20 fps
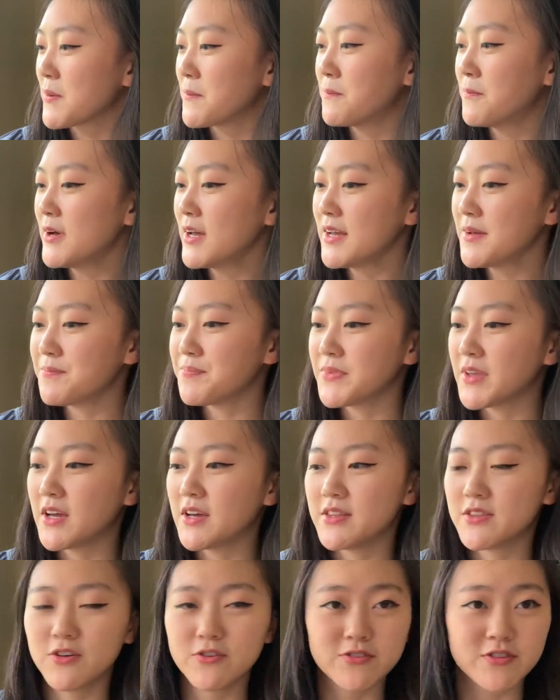But
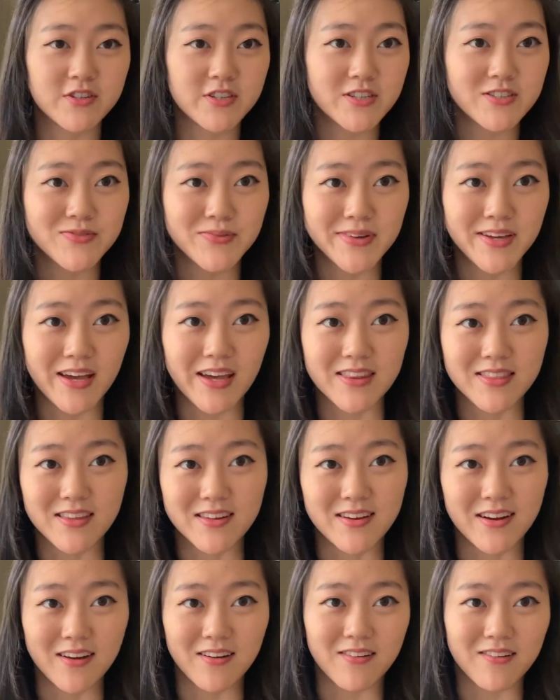those are just what the
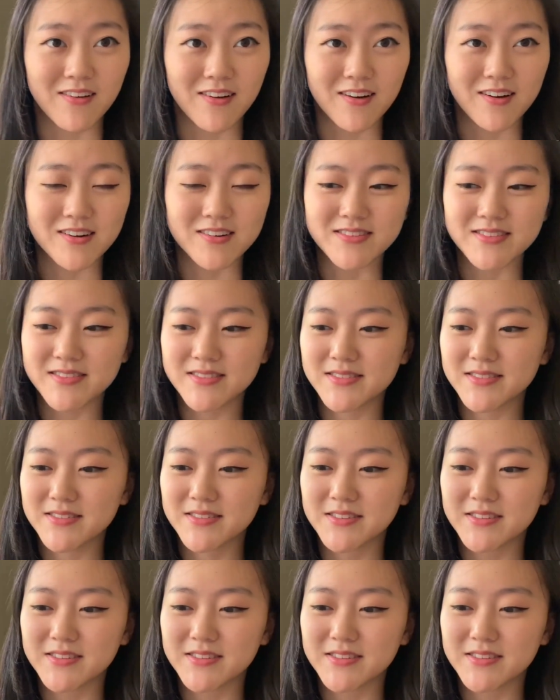tarot cards,